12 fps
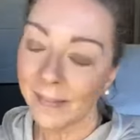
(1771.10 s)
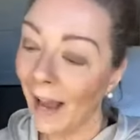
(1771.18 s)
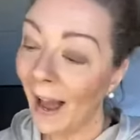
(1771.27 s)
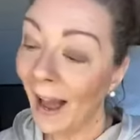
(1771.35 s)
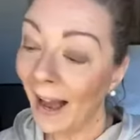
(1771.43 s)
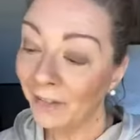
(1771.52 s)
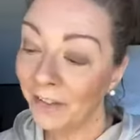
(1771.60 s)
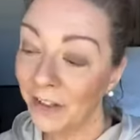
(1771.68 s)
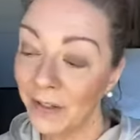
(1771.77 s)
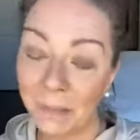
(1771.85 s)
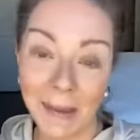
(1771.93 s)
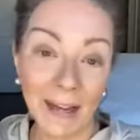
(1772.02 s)
I have to
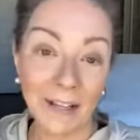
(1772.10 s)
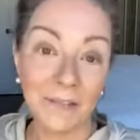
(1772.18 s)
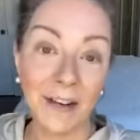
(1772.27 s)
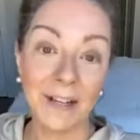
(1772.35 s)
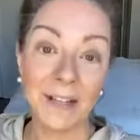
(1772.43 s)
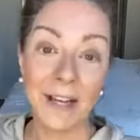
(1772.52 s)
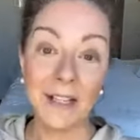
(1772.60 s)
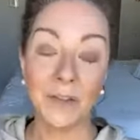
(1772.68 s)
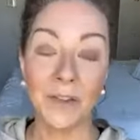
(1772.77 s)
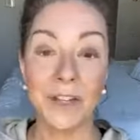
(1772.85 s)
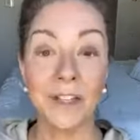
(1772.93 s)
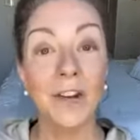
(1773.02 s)
use a magnifying glass
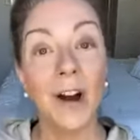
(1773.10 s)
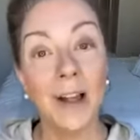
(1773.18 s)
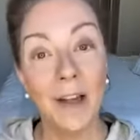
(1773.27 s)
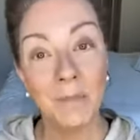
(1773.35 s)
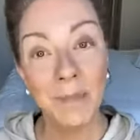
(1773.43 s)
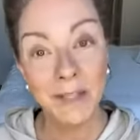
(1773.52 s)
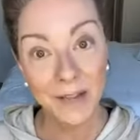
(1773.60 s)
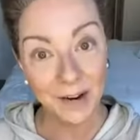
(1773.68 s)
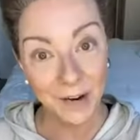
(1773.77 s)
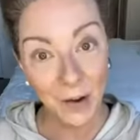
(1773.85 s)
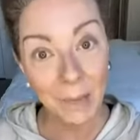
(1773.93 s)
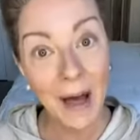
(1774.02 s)
for this, or I'll have
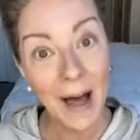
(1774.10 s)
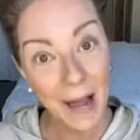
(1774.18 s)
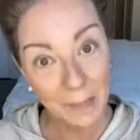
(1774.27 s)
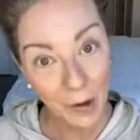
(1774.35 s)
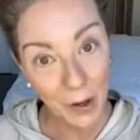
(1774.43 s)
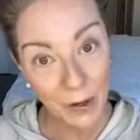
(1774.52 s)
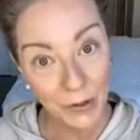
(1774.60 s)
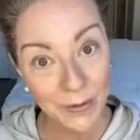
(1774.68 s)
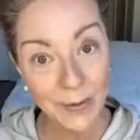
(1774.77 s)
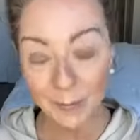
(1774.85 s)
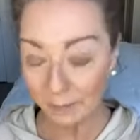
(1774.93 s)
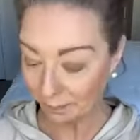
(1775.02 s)
mascara on my
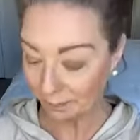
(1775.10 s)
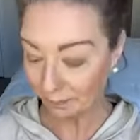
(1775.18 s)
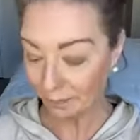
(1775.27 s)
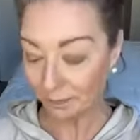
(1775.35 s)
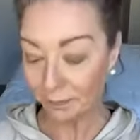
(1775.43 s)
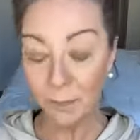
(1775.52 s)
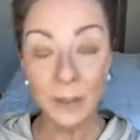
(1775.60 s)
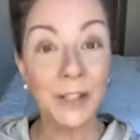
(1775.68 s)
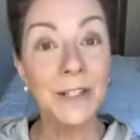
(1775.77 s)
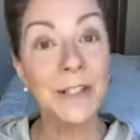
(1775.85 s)
eyeballs, which is